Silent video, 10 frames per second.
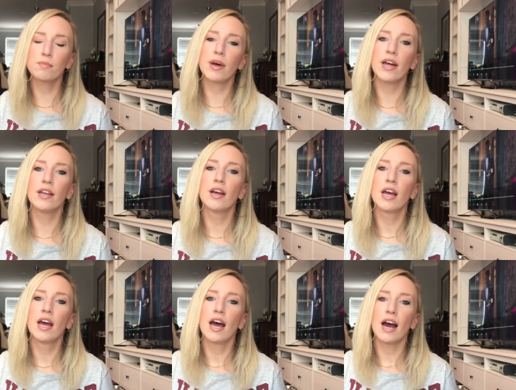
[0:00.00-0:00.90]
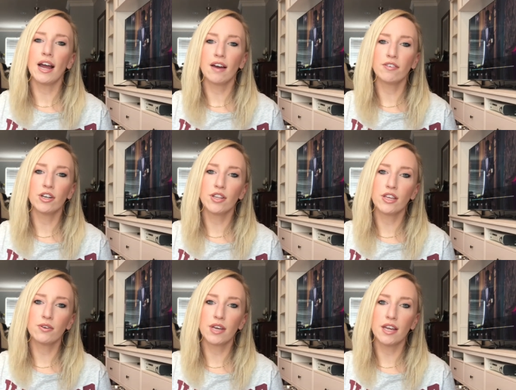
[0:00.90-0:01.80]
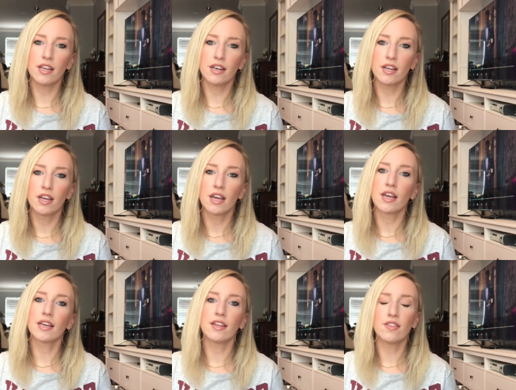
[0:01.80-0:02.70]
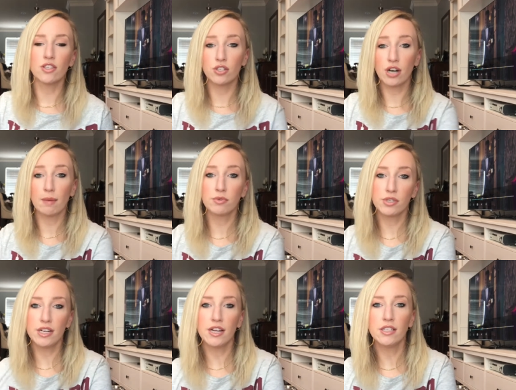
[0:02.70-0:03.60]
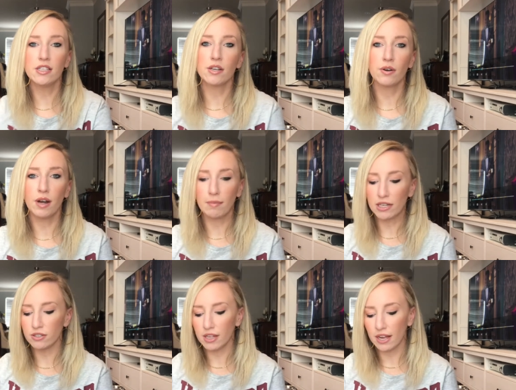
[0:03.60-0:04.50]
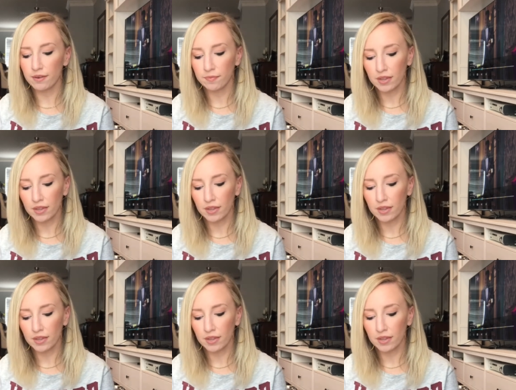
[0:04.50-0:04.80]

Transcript: but I have heard that you can get the straps redone, so I might do that.